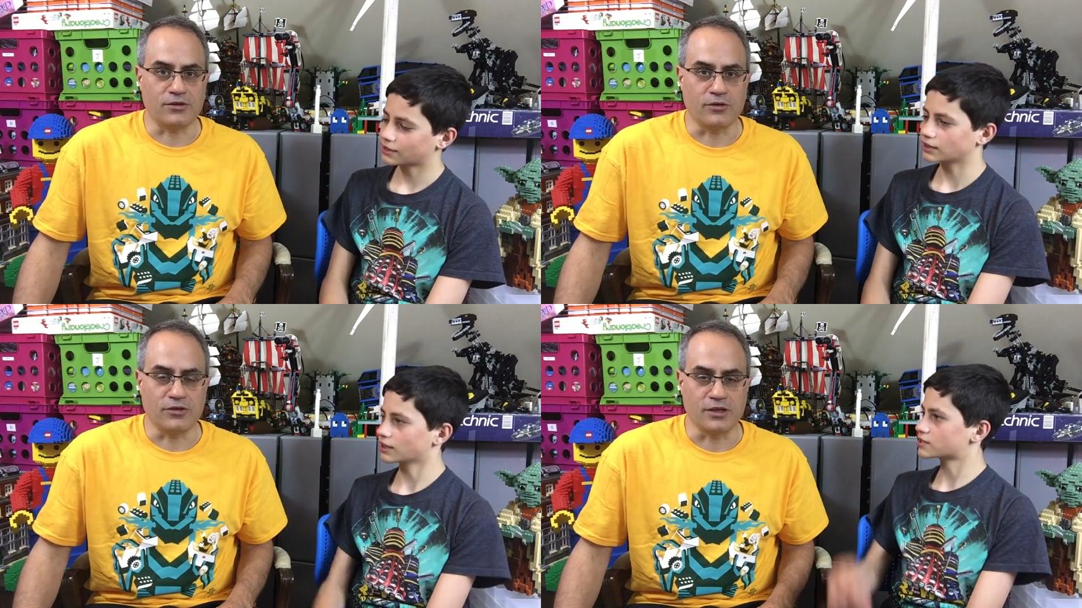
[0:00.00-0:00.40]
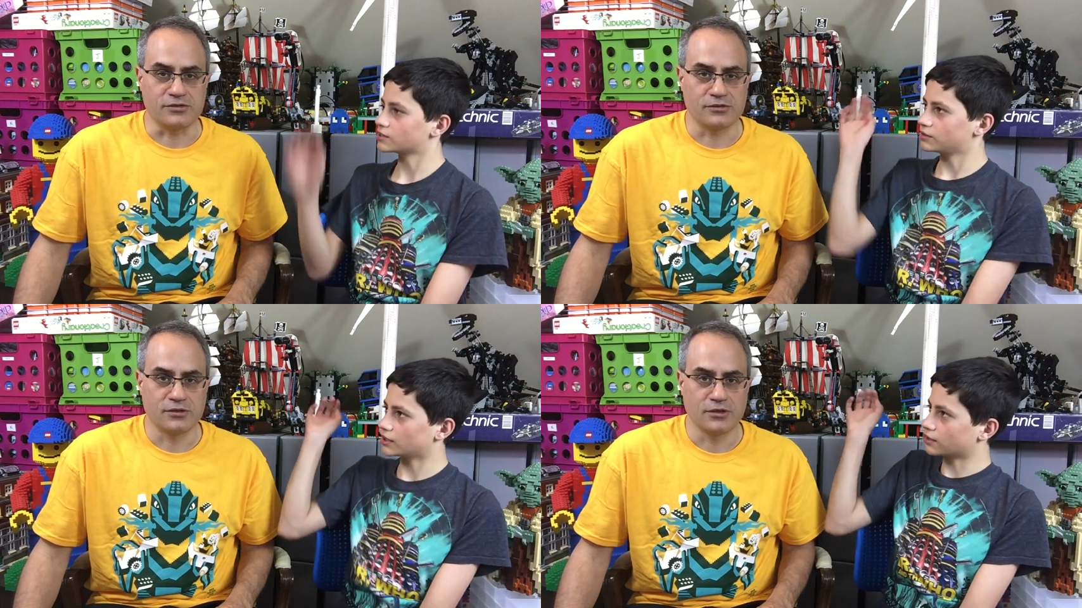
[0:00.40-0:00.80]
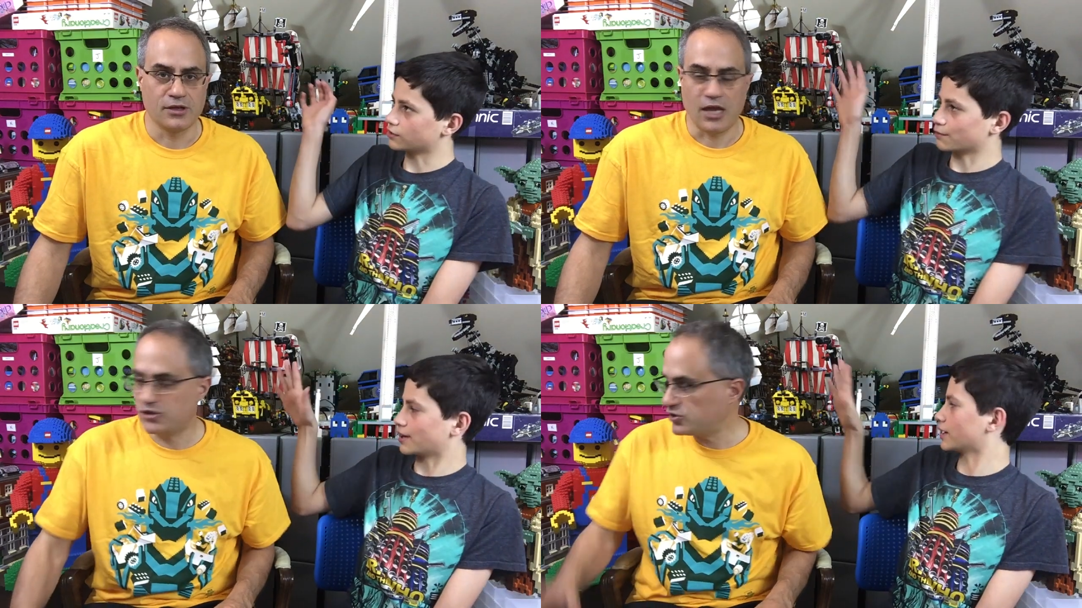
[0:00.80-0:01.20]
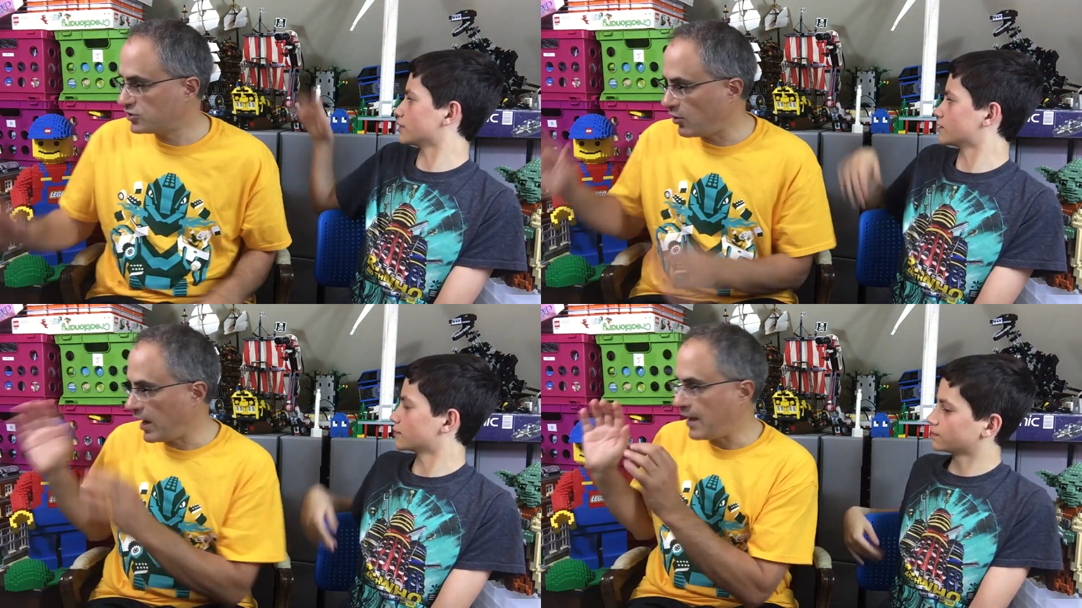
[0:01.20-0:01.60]
Speaker 1: doing Unless this. you did it in your It mind. just so
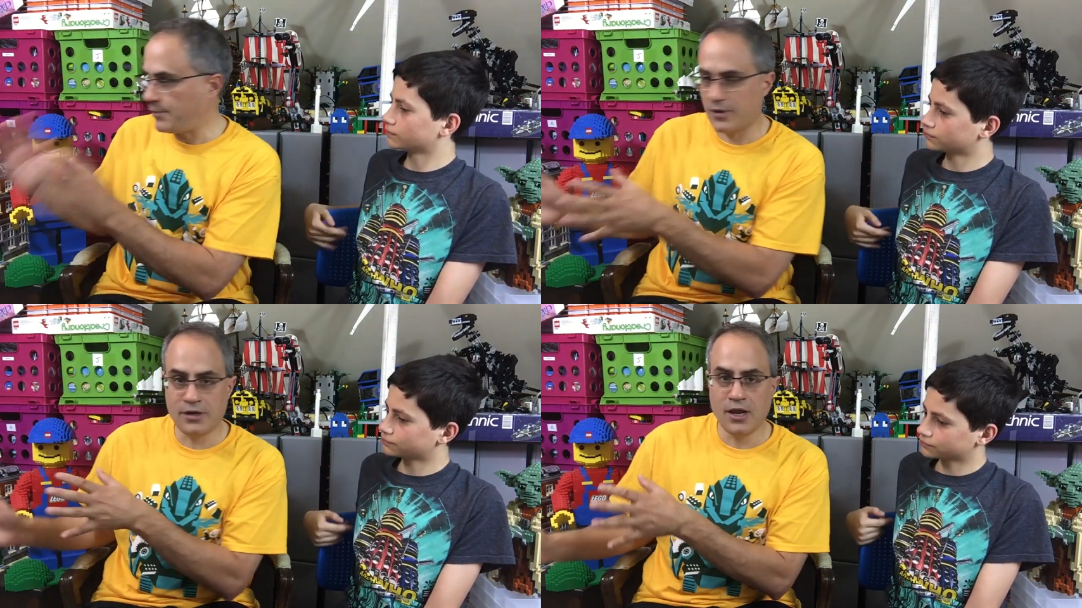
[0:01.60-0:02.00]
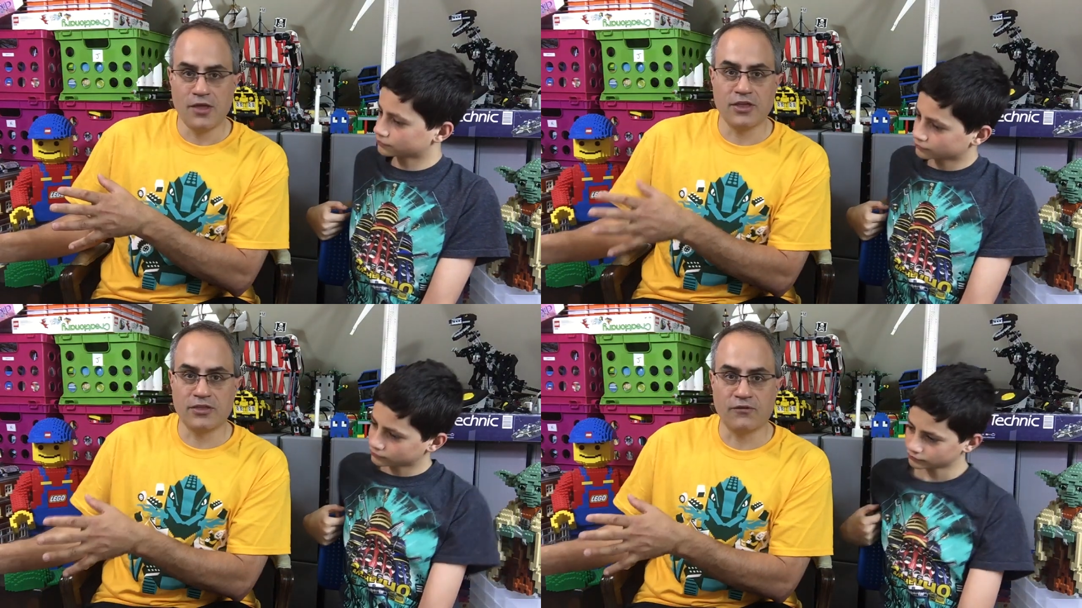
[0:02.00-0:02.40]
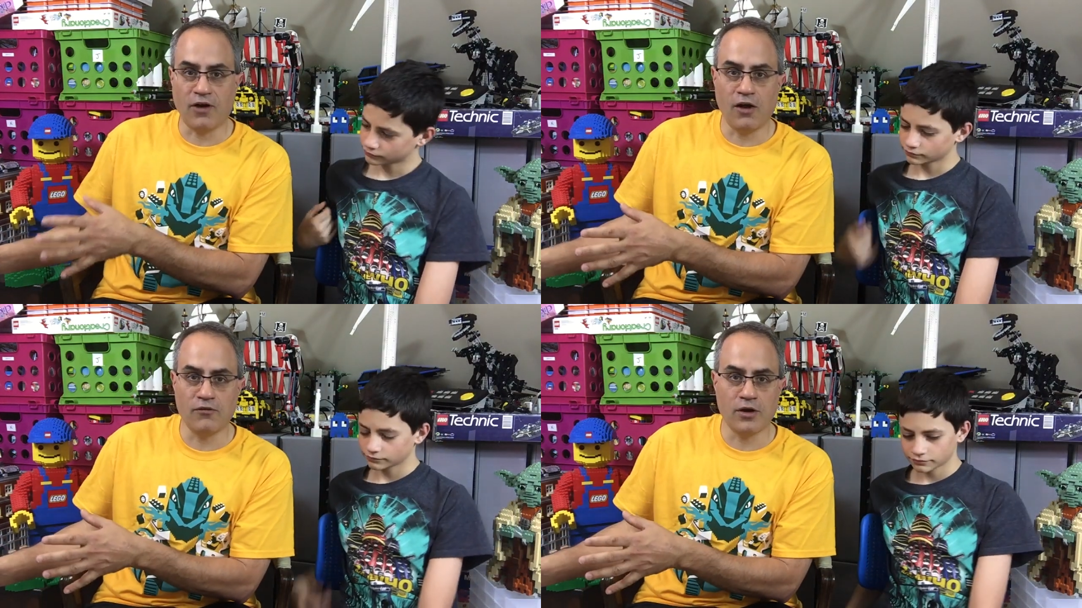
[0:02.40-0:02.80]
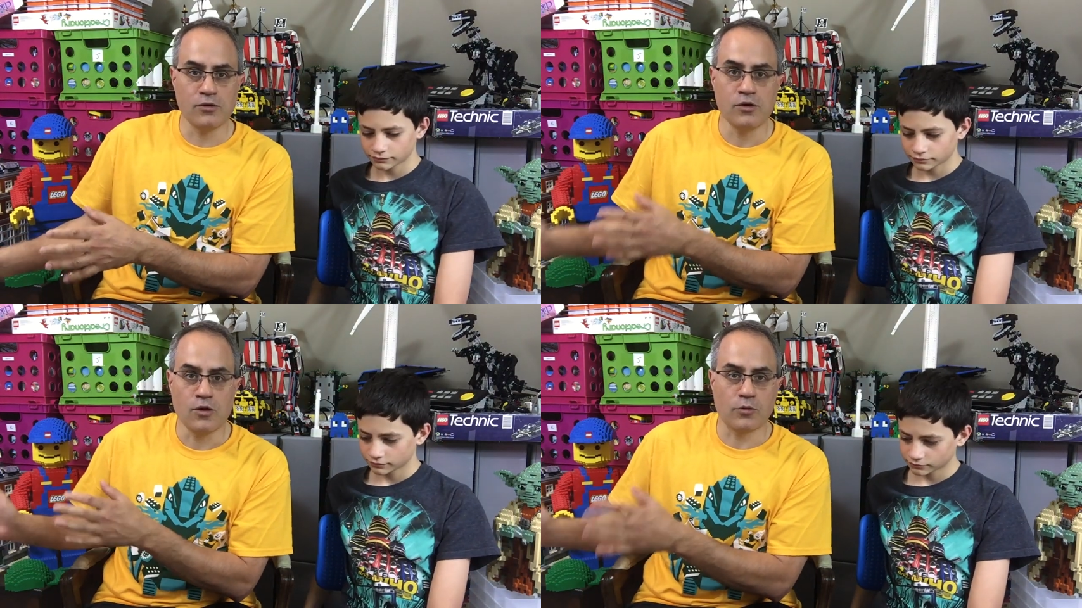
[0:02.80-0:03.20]
happened that the Volvo
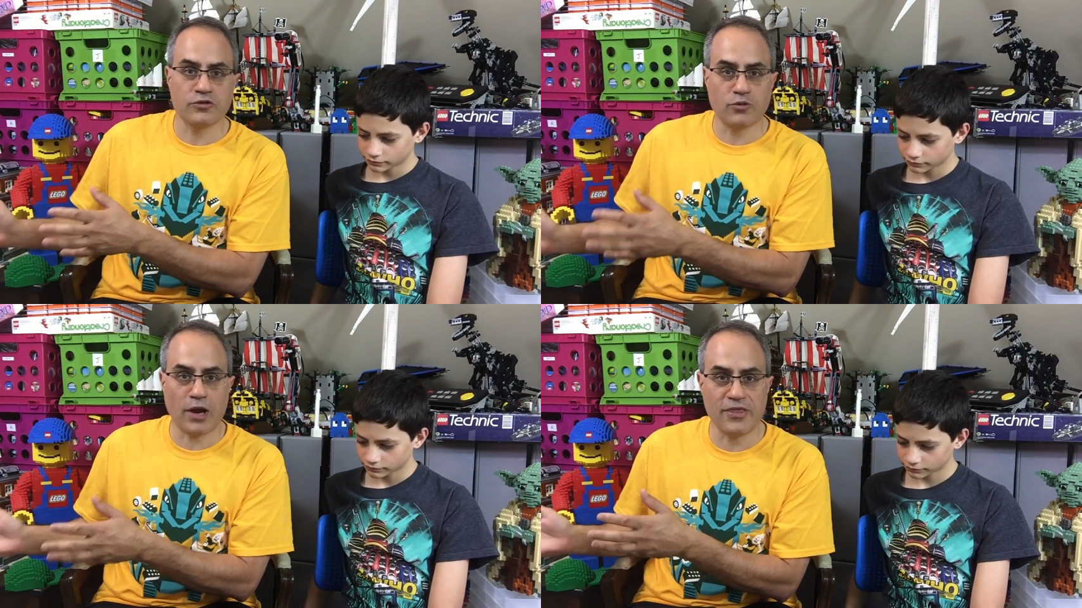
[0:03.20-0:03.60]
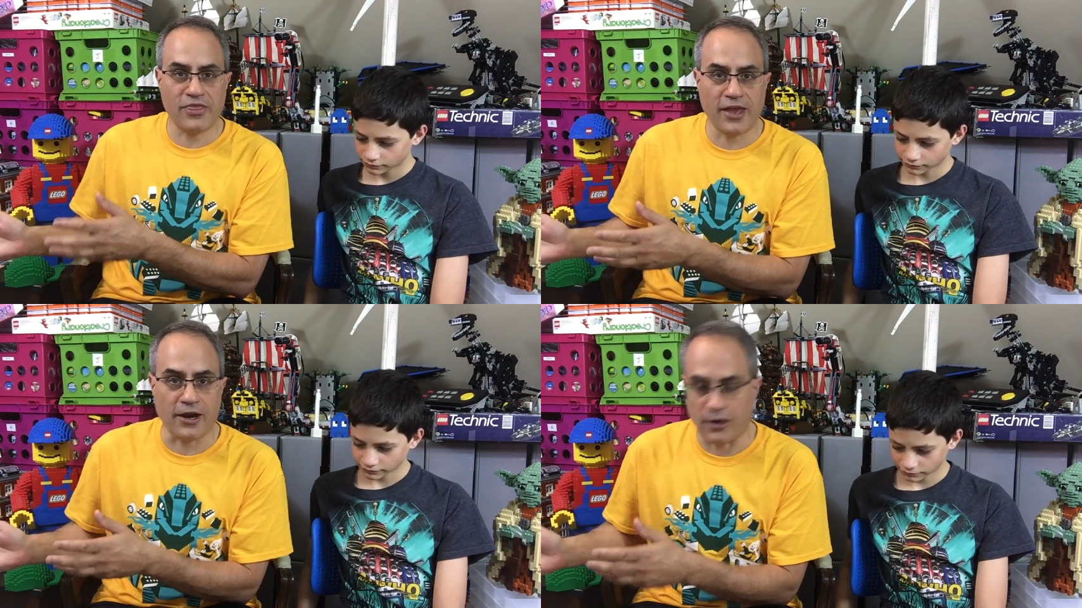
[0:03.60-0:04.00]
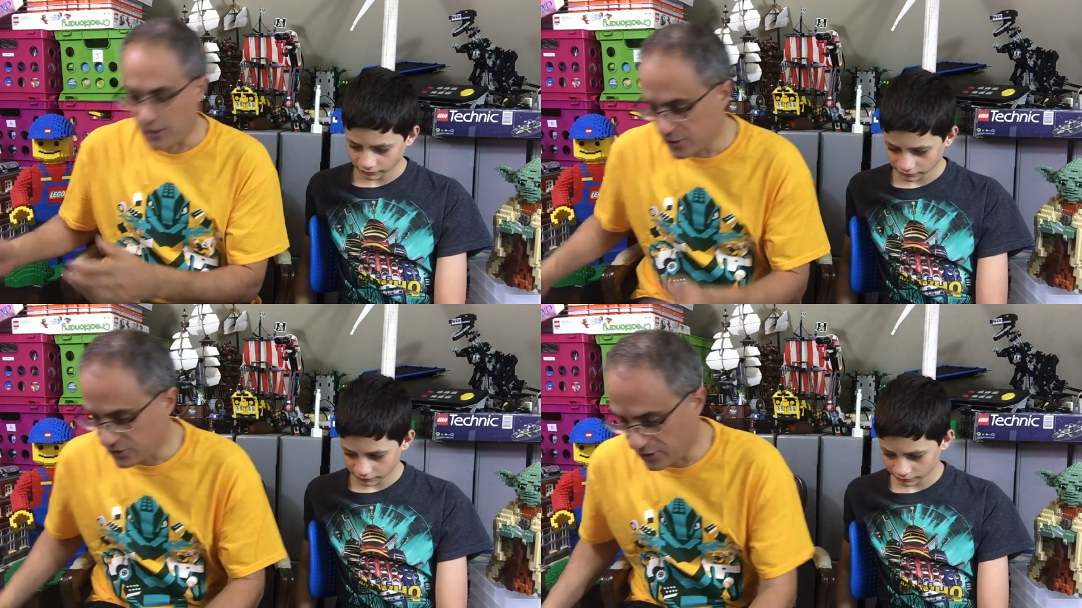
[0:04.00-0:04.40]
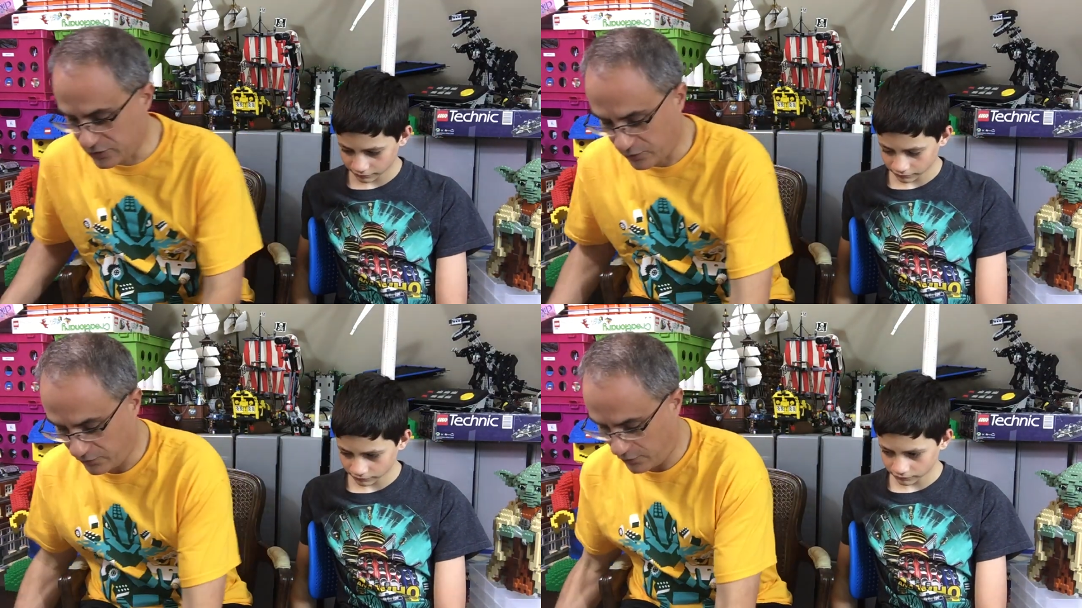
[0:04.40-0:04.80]
was right there. So let's
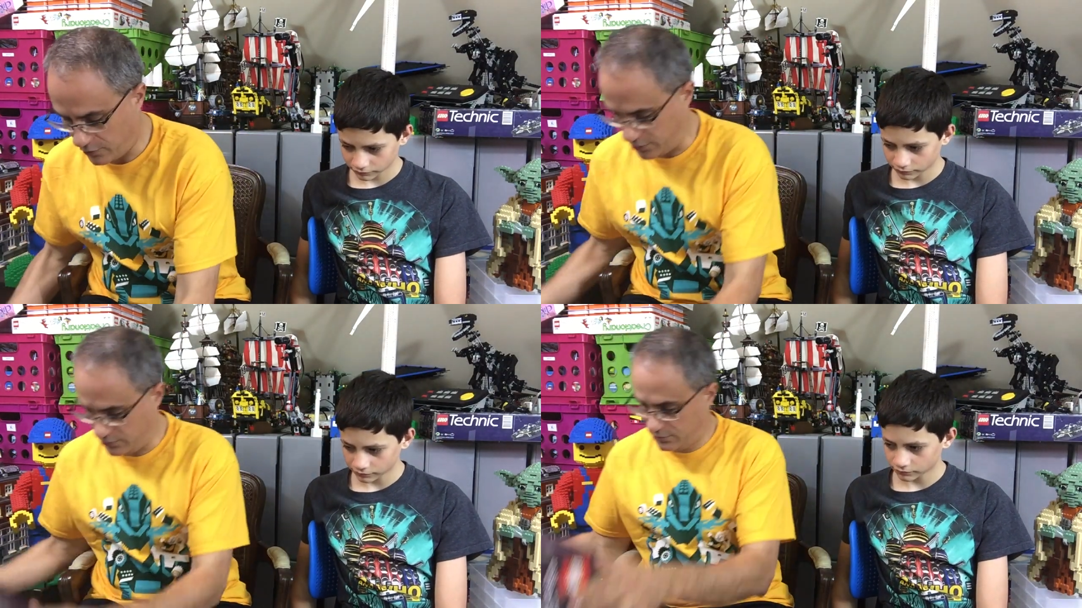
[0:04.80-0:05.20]
review it